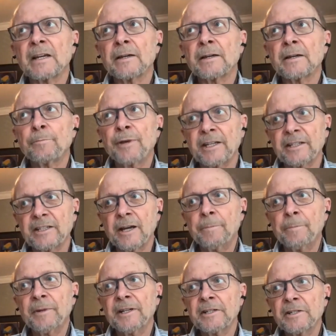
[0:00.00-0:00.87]
picked
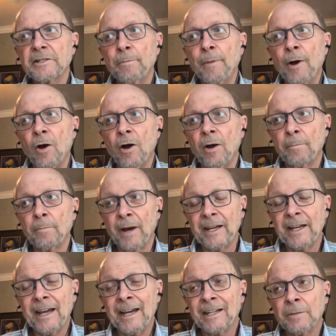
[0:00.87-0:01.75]
up at a
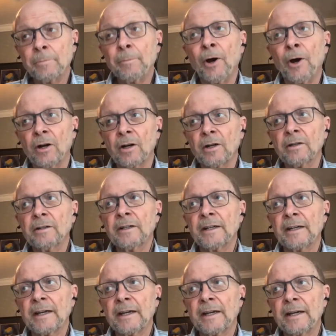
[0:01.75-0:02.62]
bar
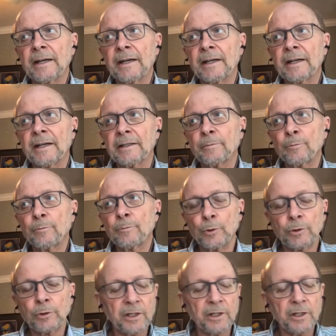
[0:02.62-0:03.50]
and
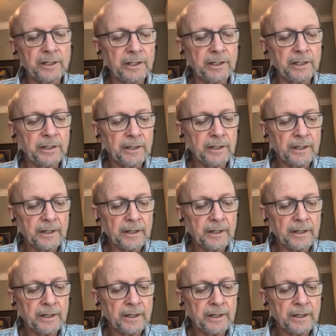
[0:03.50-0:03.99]
brutally